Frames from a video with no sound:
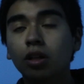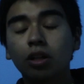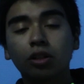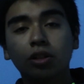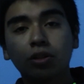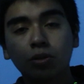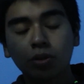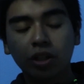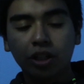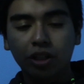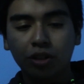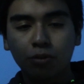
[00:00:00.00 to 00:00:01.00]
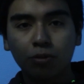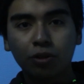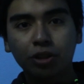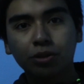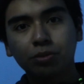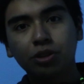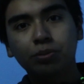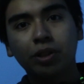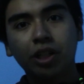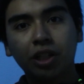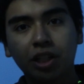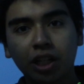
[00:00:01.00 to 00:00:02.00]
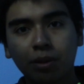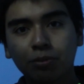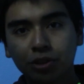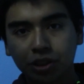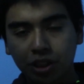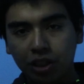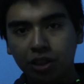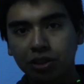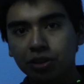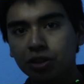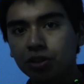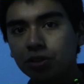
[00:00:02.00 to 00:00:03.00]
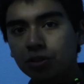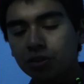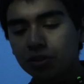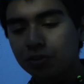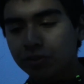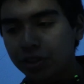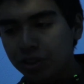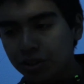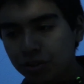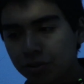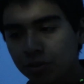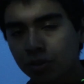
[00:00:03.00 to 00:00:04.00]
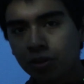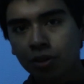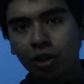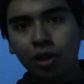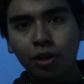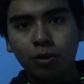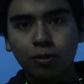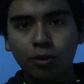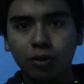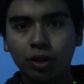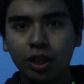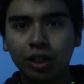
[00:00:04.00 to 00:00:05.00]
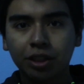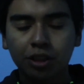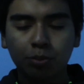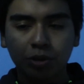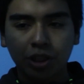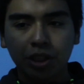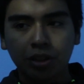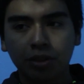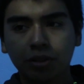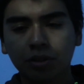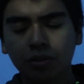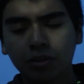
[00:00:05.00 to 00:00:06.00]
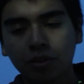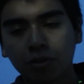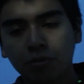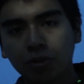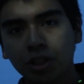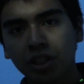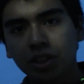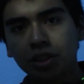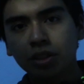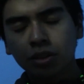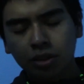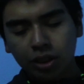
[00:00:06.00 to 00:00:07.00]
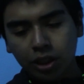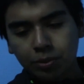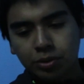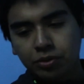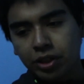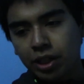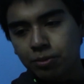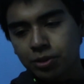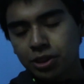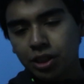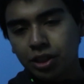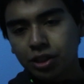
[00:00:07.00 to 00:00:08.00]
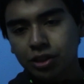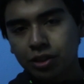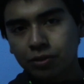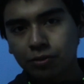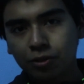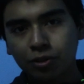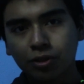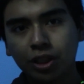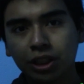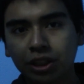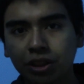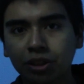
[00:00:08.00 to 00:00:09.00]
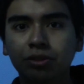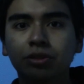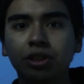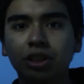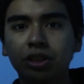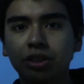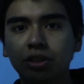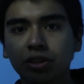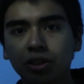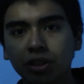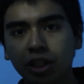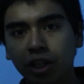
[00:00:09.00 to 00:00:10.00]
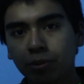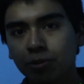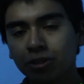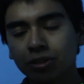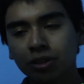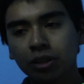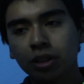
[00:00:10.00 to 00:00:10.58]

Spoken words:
Hello and welcome to my camera settings tutorial video where I explain the three types of camera settings for any old DSLR camera.